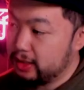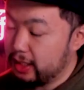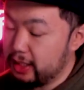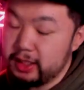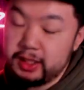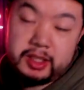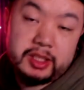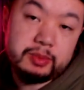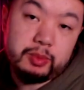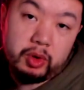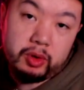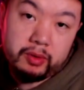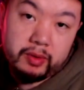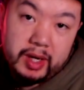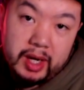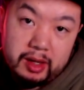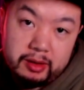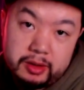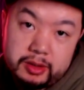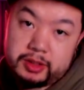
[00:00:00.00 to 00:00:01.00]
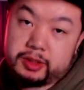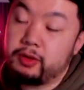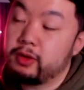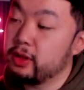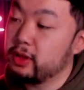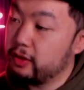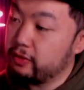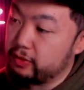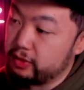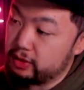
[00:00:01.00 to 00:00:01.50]
Italy is more renowned
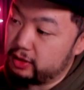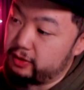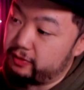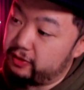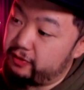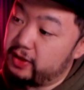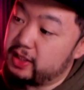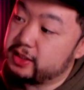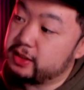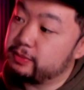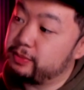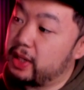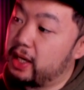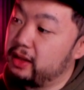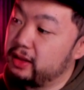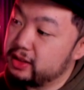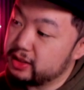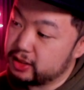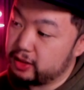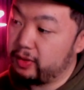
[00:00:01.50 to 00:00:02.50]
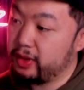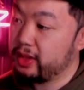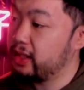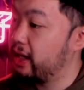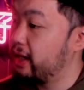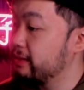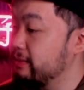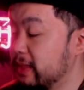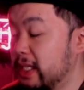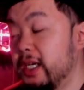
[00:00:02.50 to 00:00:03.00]
historically for the defensive prowess, so I
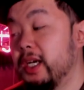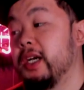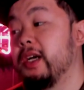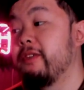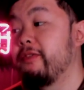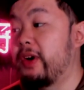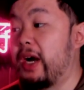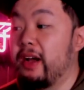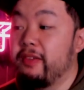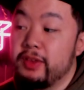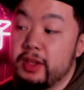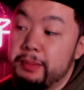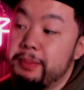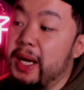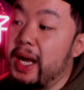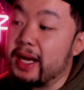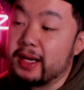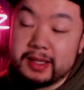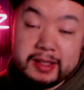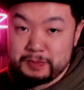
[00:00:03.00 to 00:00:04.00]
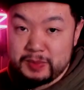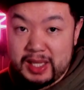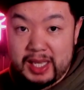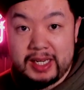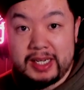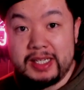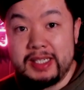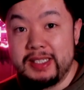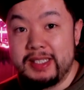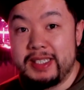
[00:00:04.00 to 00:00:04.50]
thought 5 in the back.
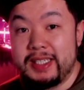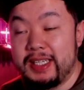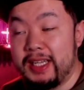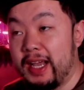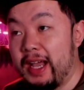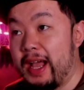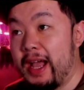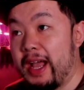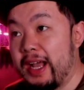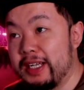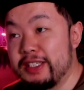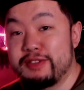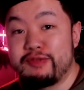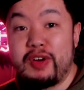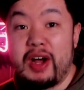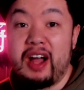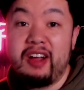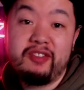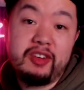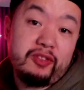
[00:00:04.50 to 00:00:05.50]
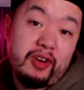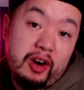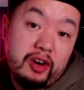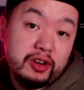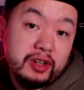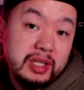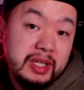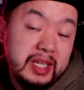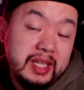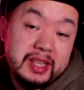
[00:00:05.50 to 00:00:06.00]
And Italy has 5 of
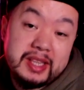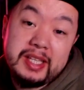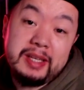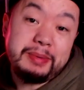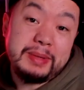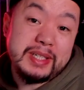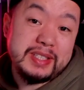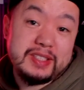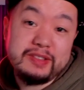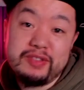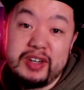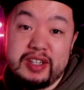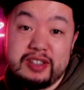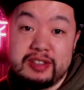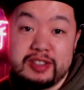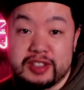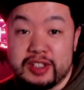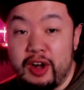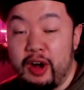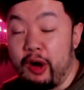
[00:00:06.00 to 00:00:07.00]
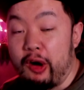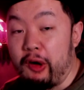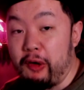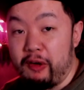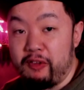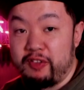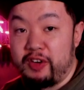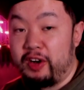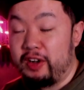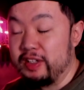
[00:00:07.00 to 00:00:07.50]
arguably the best defenders
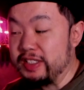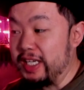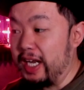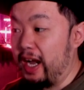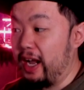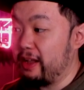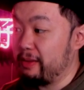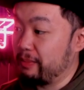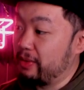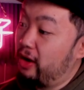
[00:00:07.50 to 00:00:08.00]
of all time.